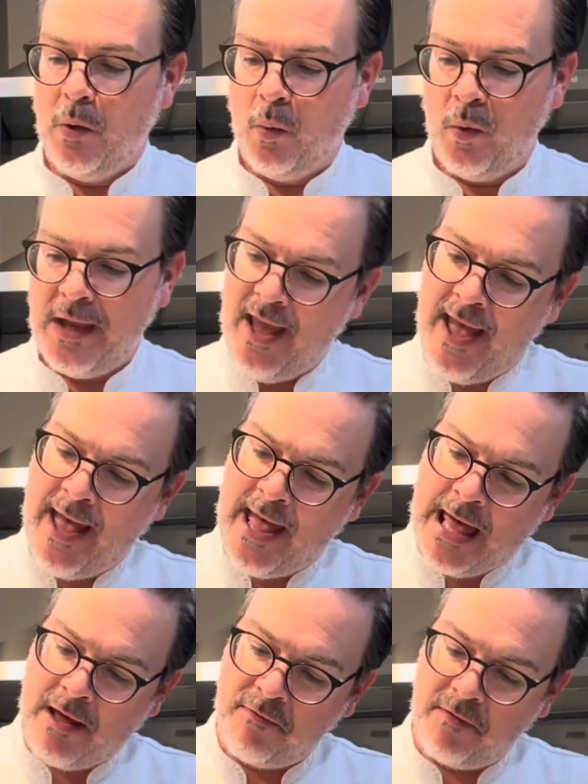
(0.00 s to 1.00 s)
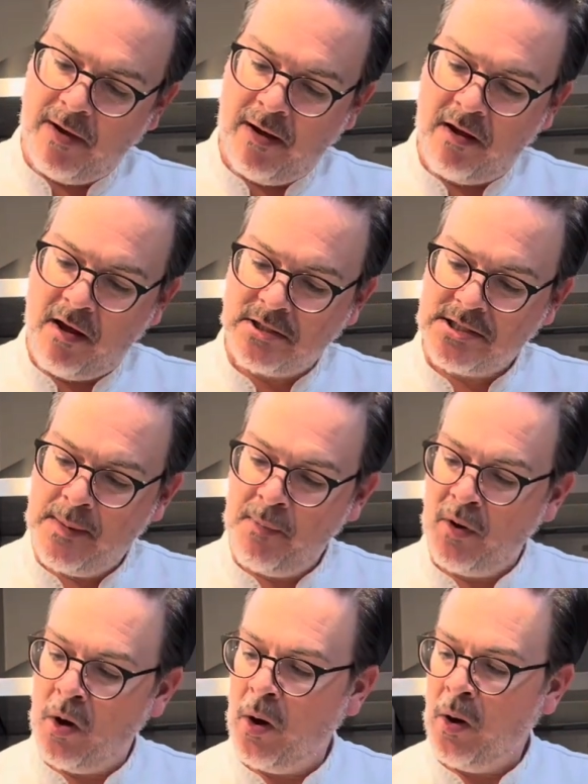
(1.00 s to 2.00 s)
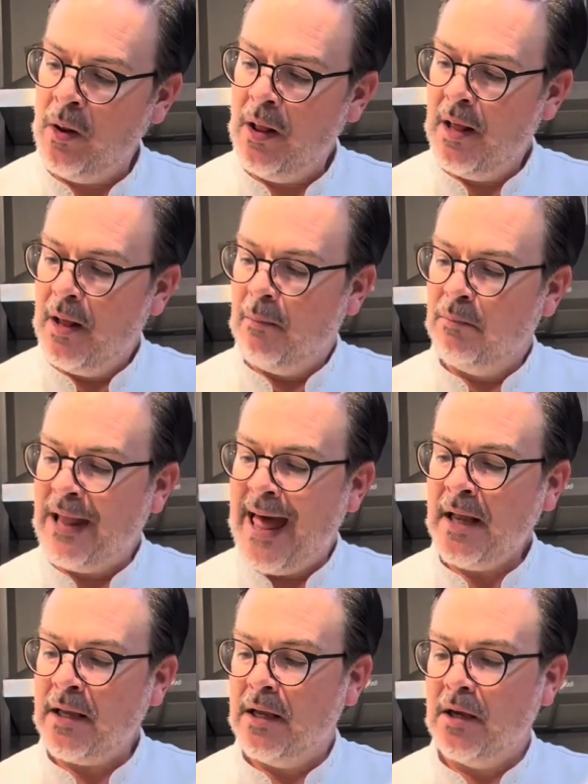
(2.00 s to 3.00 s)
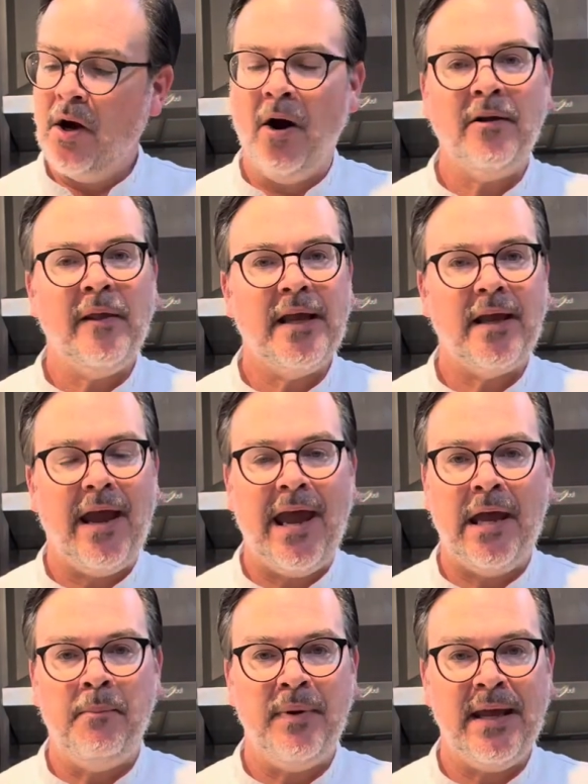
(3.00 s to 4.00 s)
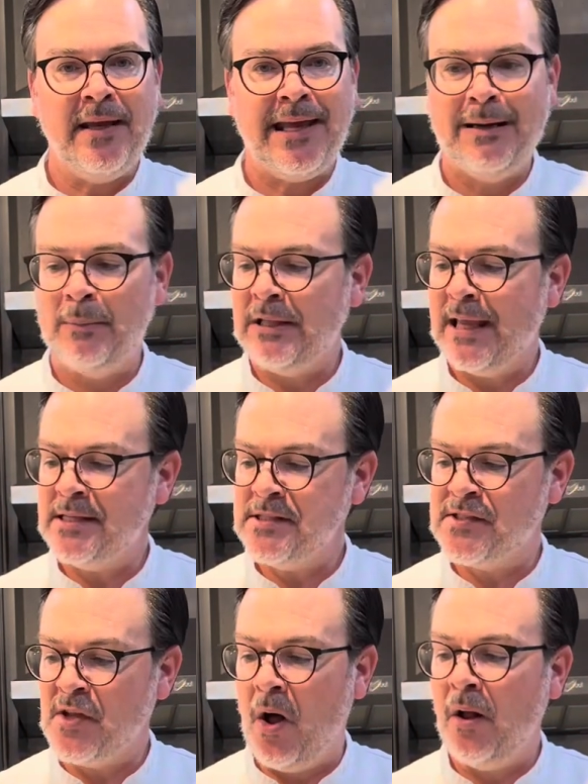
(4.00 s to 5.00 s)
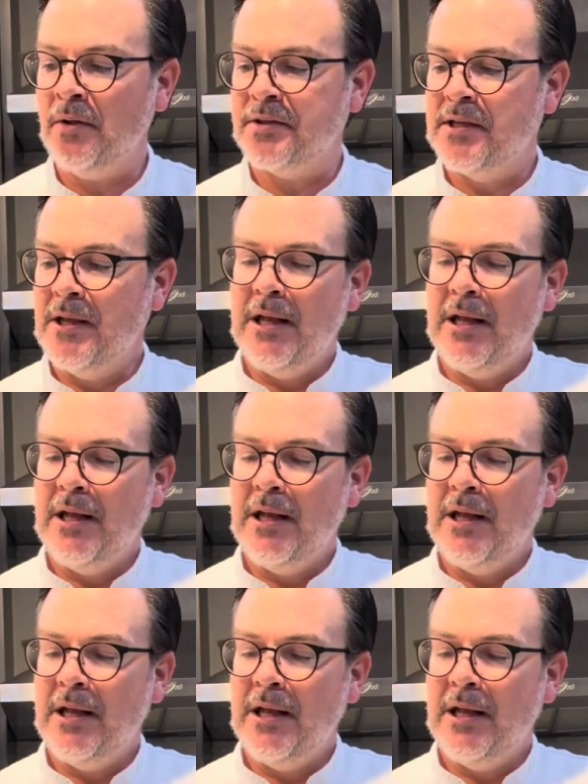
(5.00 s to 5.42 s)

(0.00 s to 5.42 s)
We have a typical black garlic and pink Himalayas salt